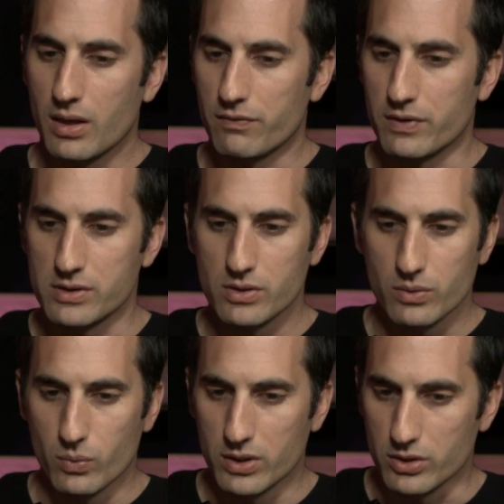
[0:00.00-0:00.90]
if it's
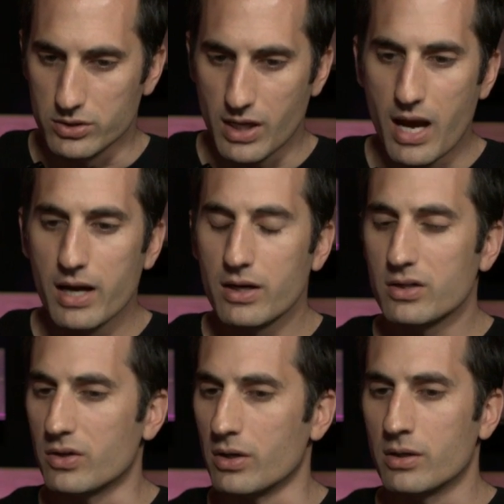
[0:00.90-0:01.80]
when you're
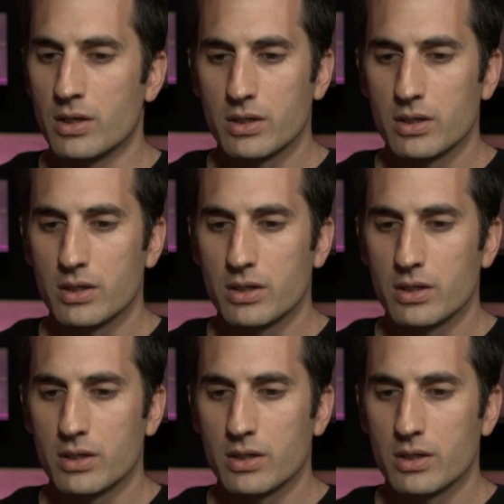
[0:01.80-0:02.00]
tired or